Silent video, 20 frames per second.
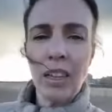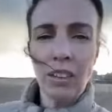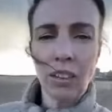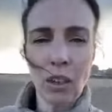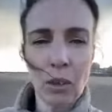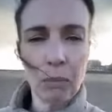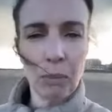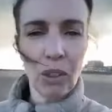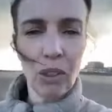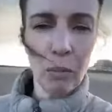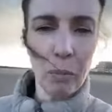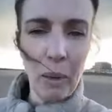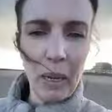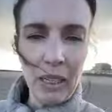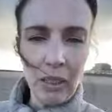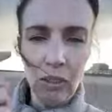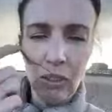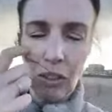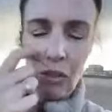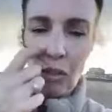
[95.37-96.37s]
And he's come to the
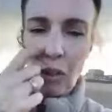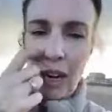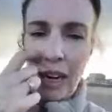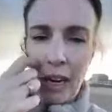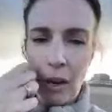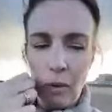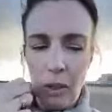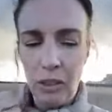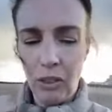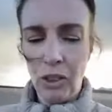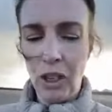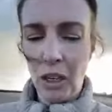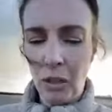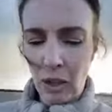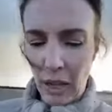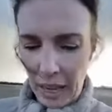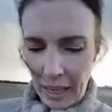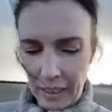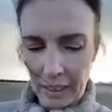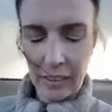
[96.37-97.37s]
beach to try out his
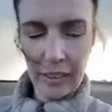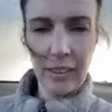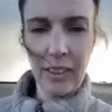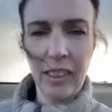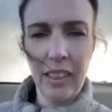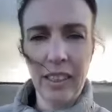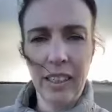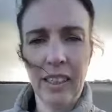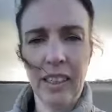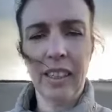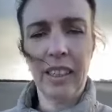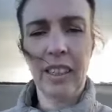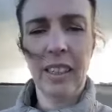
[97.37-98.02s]
new legs.